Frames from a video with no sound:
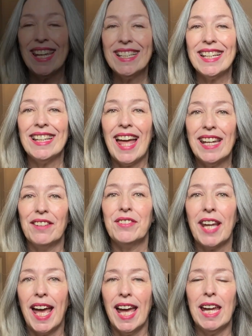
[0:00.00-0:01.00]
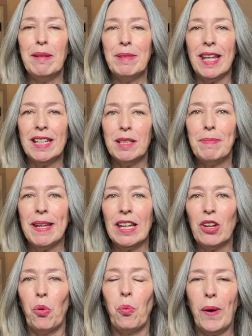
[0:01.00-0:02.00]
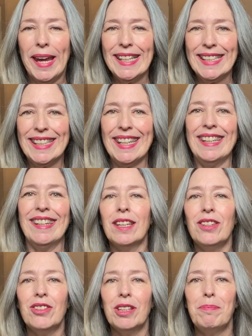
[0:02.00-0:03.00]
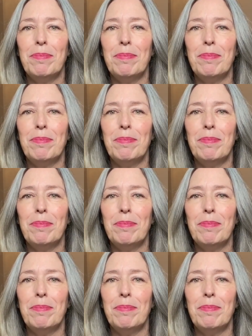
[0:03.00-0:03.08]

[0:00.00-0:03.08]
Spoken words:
is a lot of time that is being wasted. You could